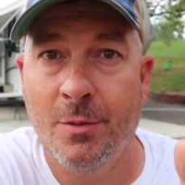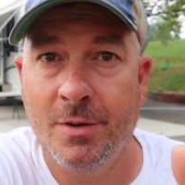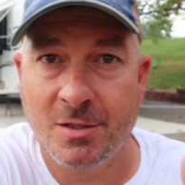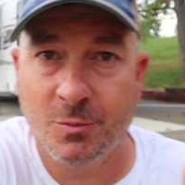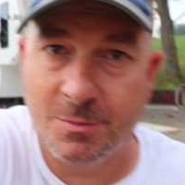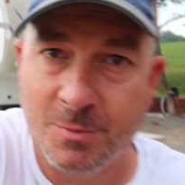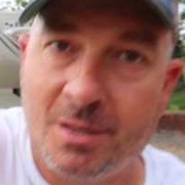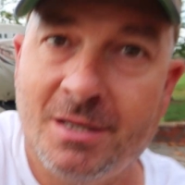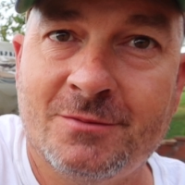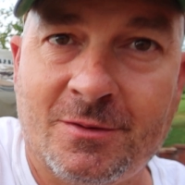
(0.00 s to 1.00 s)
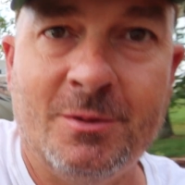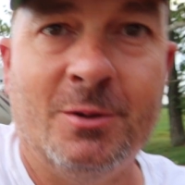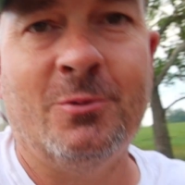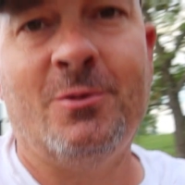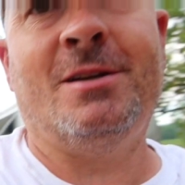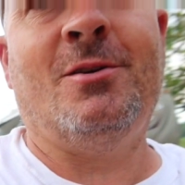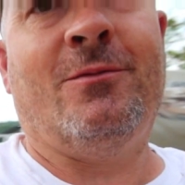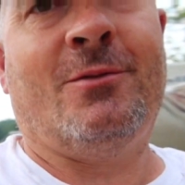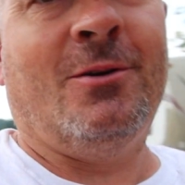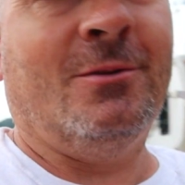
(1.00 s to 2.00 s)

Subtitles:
we gotta switch buggies from the little red golf cart